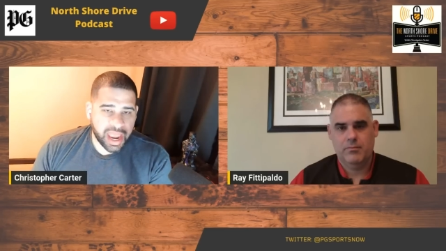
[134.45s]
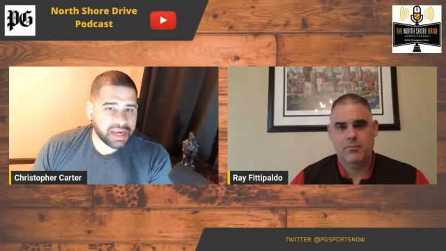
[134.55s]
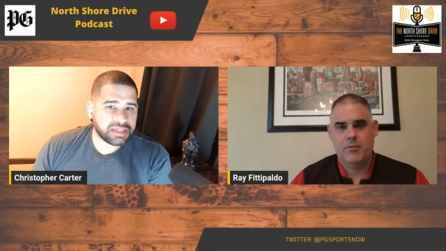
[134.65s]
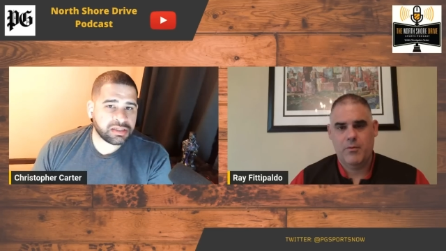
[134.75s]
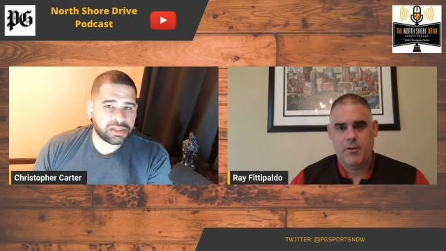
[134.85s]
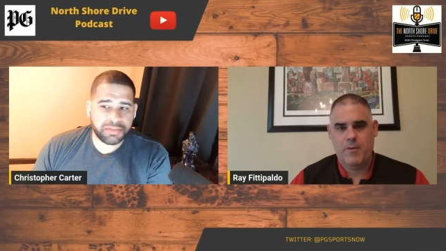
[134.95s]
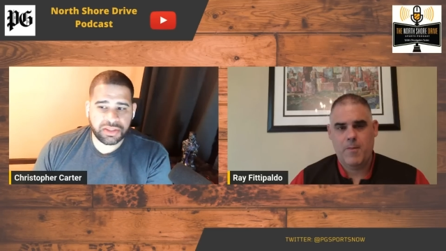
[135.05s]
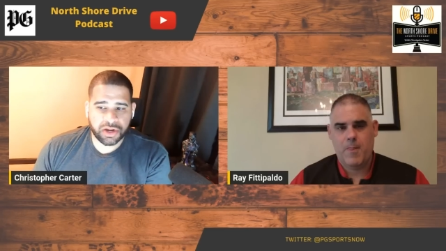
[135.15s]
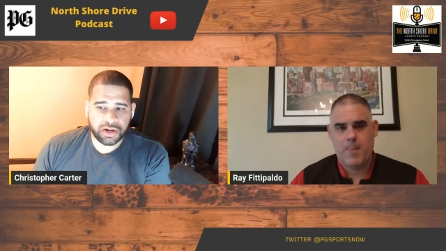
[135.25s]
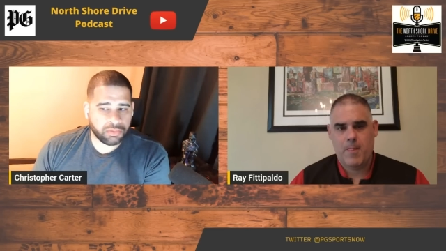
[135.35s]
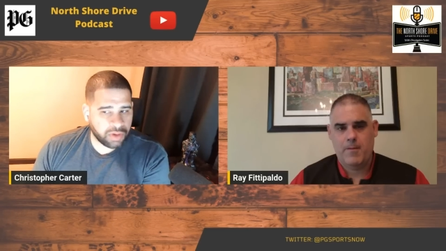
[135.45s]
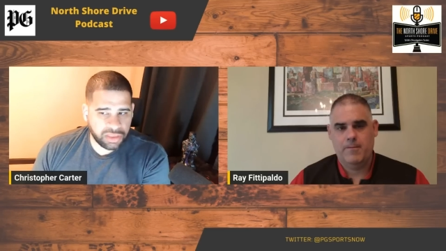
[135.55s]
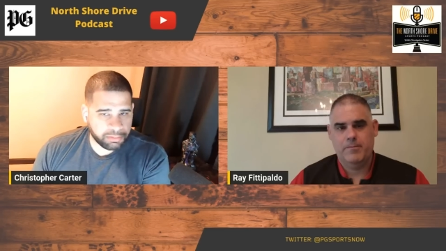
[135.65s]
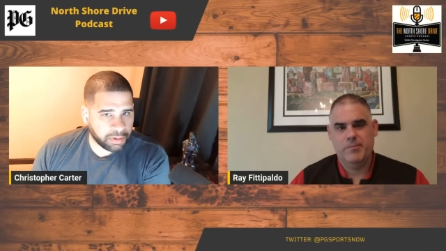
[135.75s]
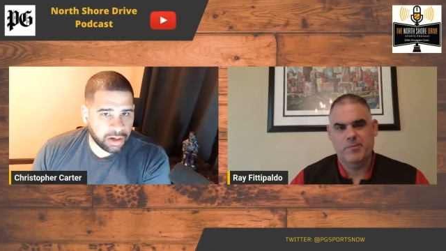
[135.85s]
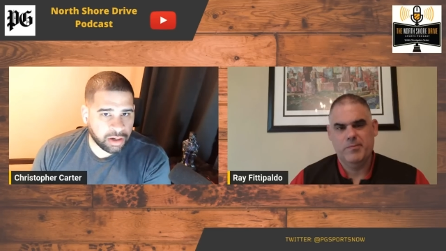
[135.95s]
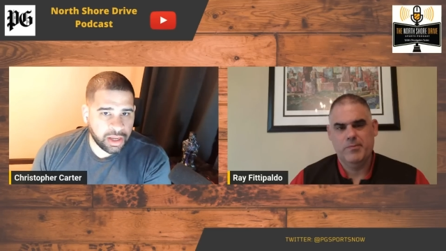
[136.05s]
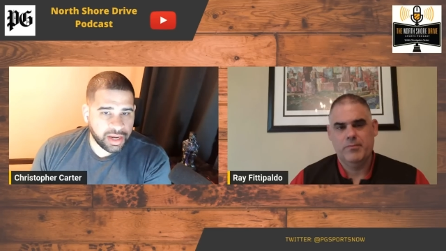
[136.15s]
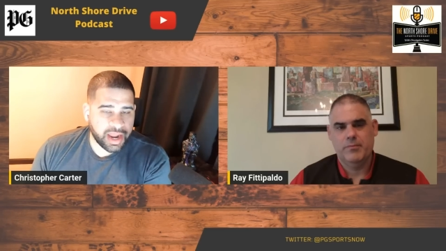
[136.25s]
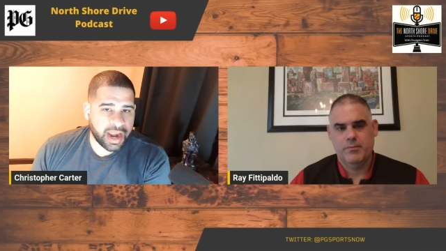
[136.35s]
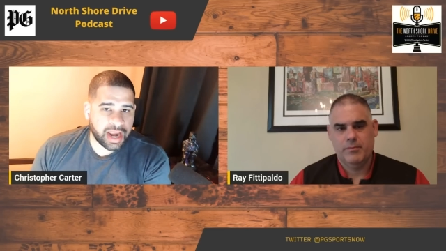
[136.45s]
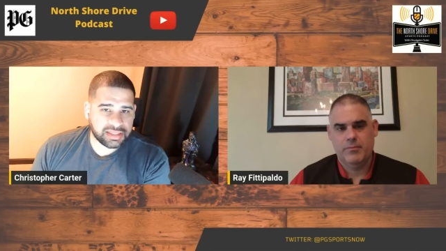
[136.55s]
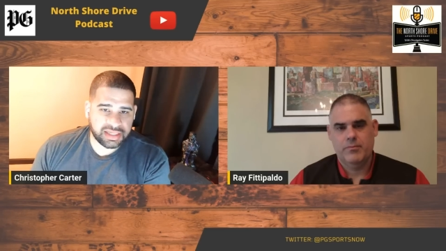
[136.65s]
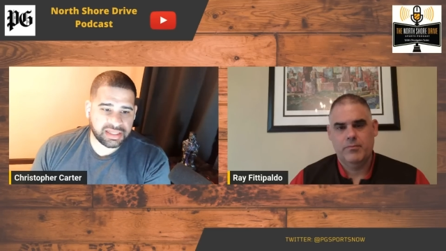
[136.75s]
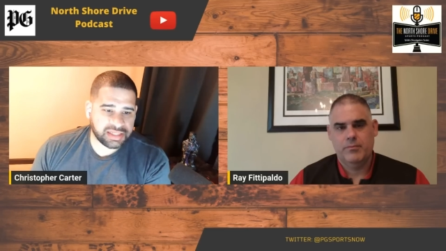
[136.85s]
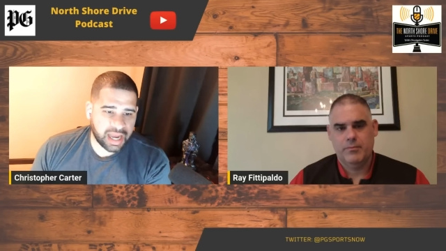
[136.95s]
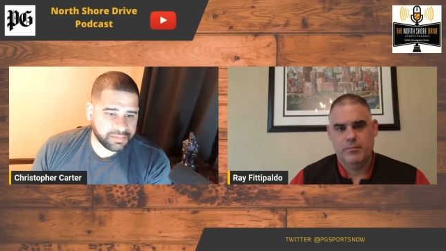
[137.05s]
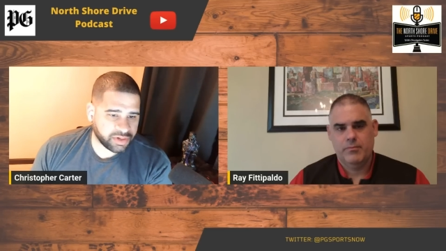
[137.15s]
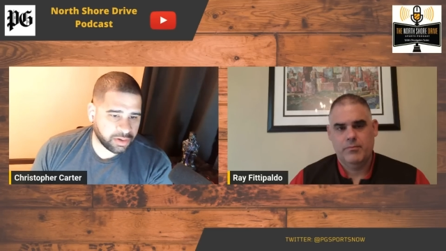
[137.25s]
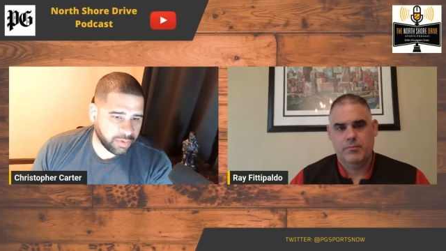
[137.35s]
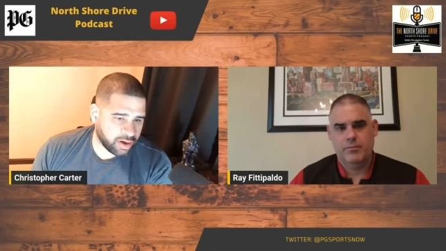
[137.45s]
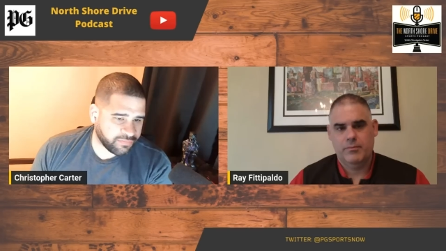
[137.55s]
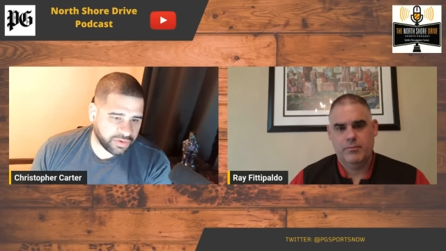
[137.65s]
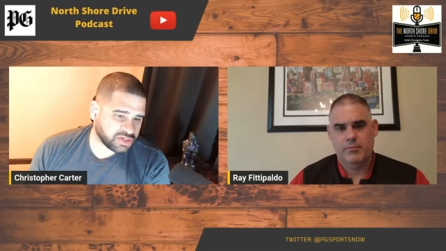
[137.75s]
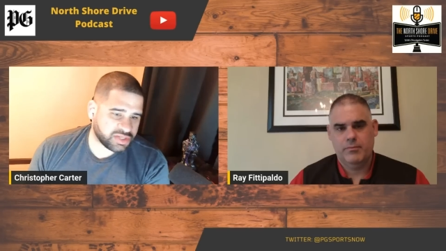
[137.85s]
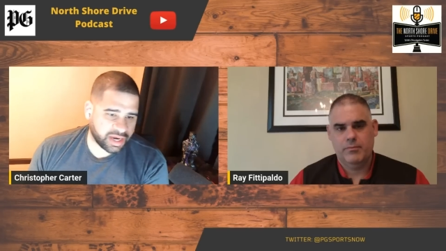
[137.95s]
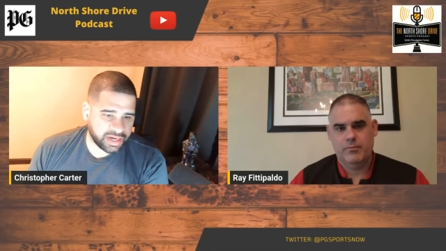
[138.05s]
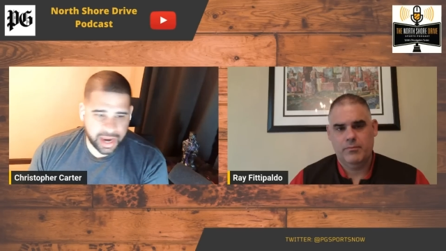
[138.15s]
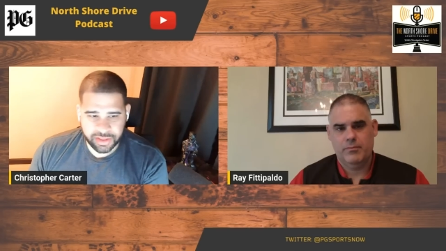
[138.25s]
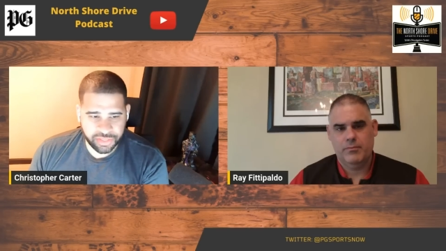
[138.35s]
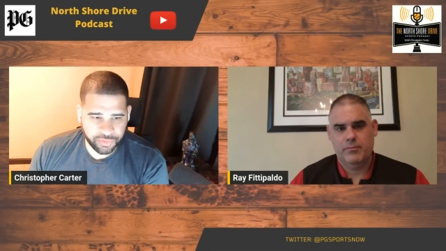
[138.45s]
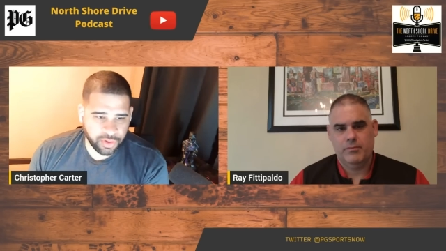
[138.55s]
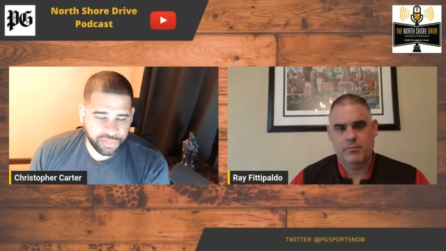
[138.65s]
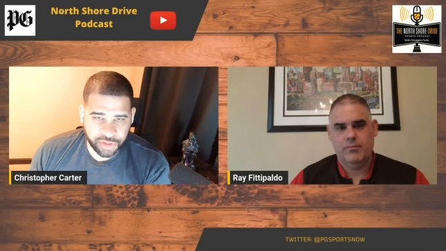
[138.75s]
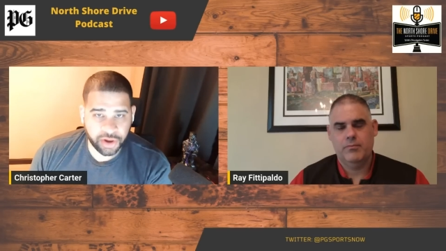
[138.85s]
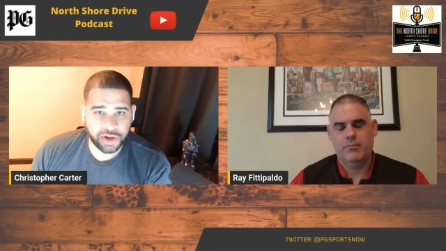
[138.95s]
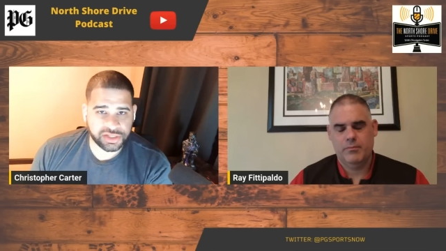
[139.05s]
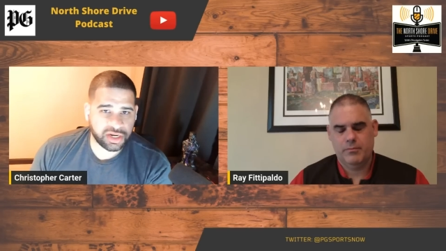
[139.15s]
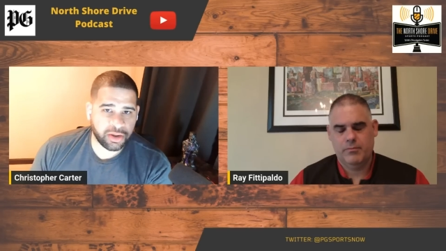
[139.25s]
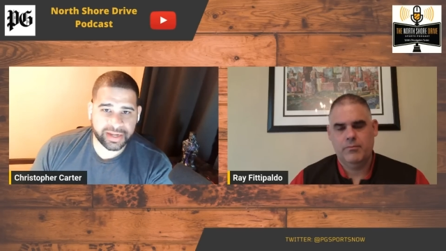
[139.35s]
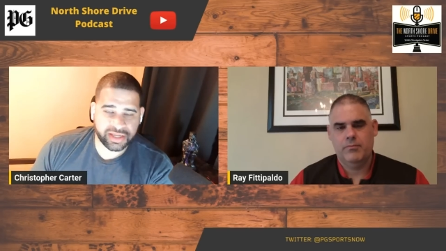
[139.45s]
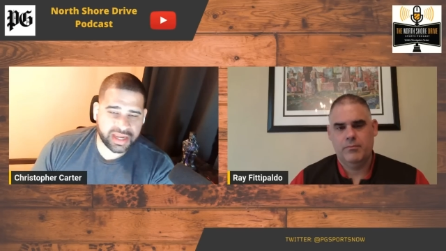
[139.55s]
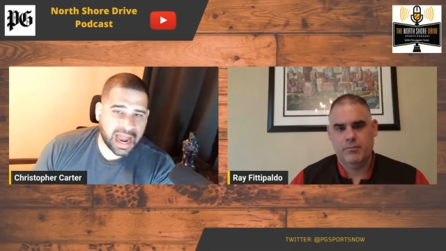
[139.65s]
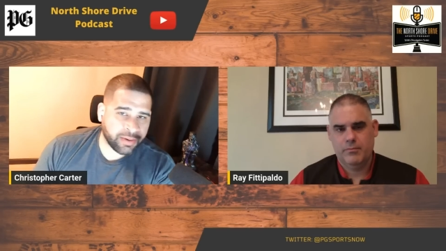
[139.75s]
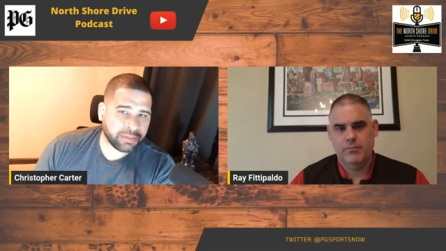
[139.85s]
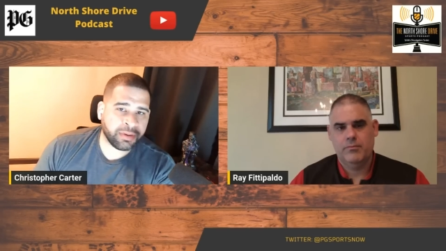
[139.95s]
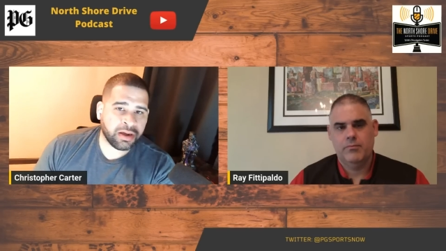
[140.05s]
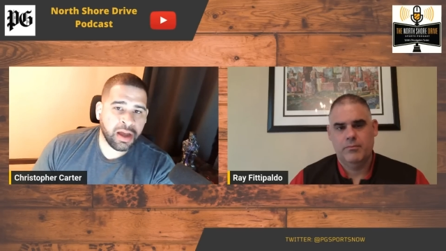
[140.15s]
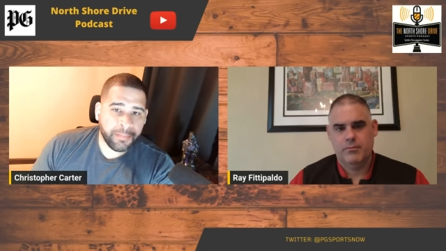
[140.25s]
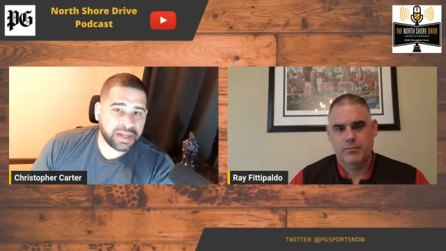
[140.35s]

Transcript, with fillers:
Speaker 1: And this doesn't mean they're going to run the ball nine out of ten times. They're going to run on first, second down, and throw on third. It's going to go back to cower ball.